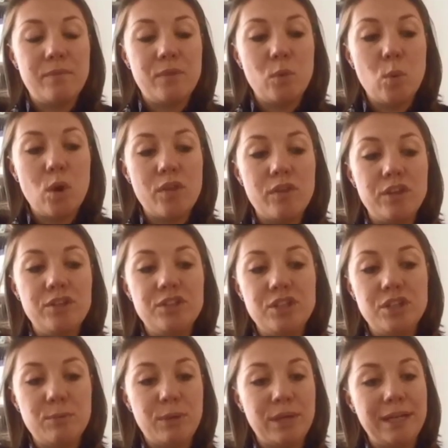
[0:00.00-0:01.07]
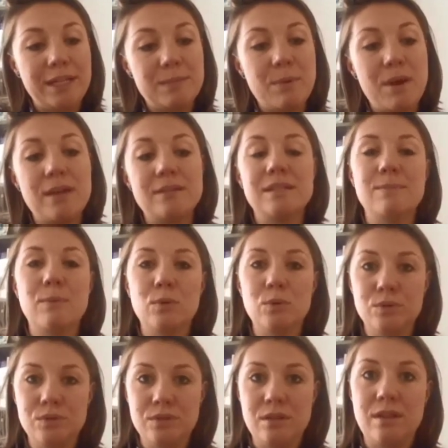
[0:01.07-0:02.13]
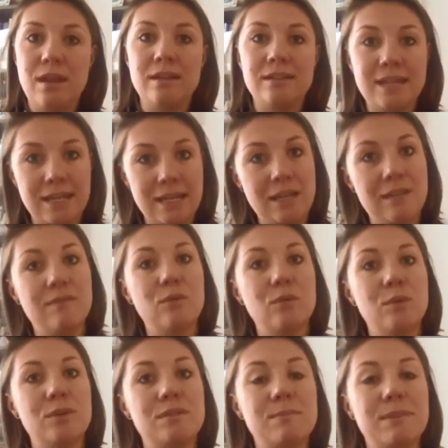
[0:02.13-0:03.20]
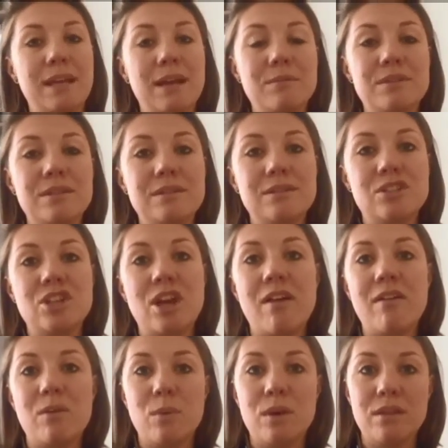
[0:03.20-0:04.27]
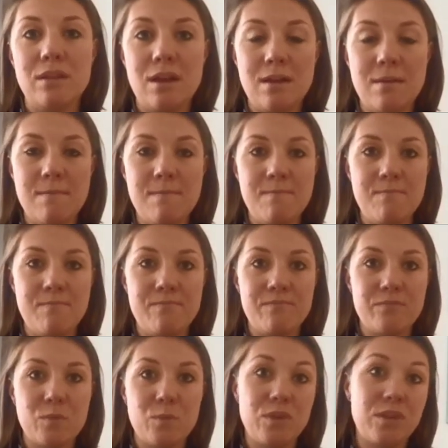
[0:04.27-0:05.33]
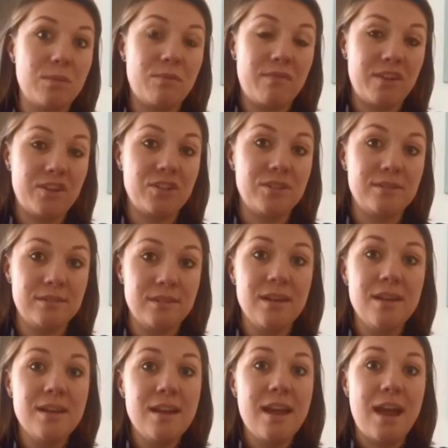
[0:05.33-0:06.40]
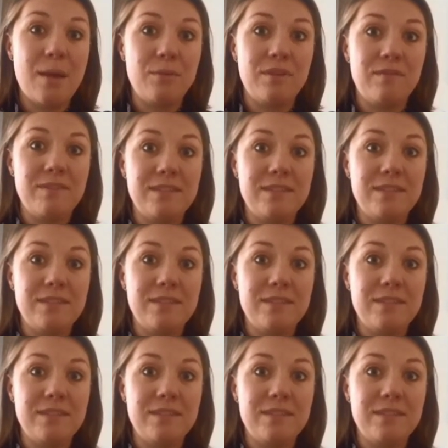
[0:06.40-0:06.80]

the work that you do putting into practice, but also then taking it forwards and being able to share it with other professions and within